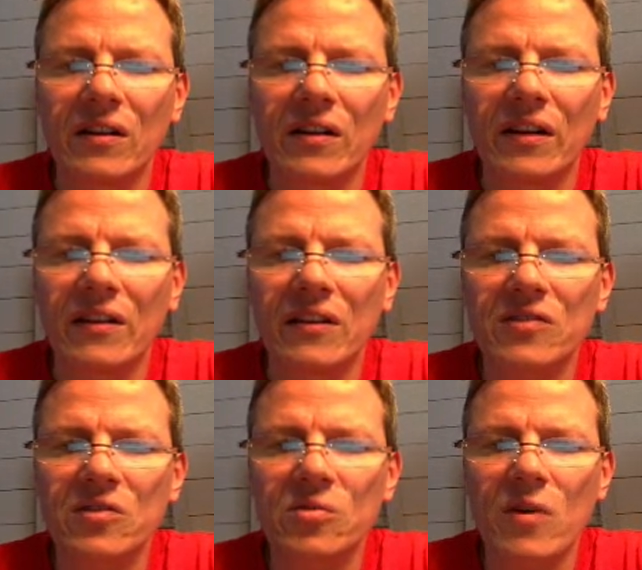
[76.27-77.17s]
like
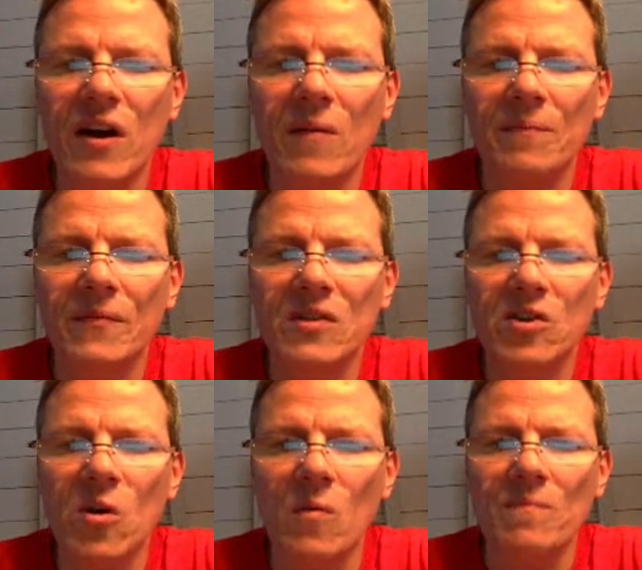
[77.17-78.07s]
this as well.
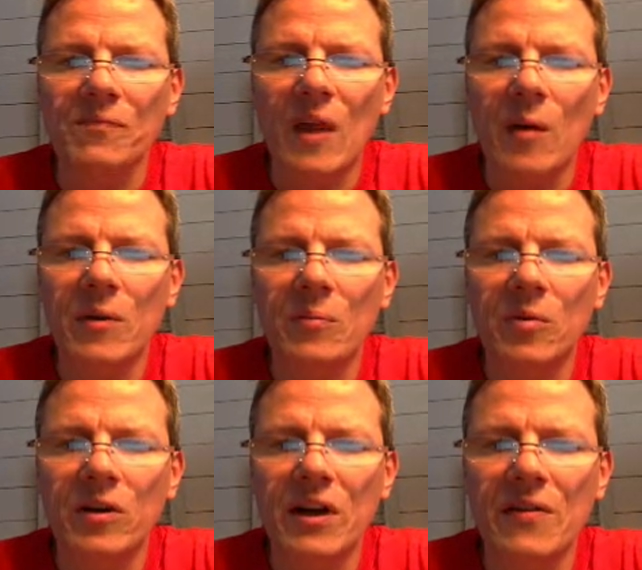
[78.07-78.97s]
So I'm going to
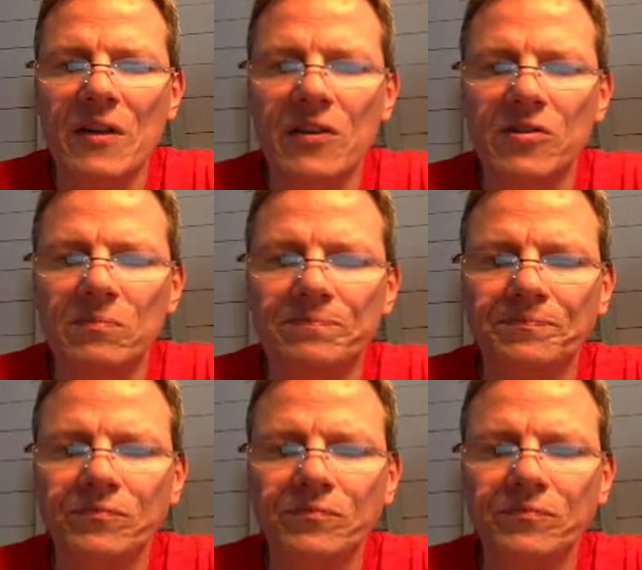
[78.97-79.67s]
put it on this.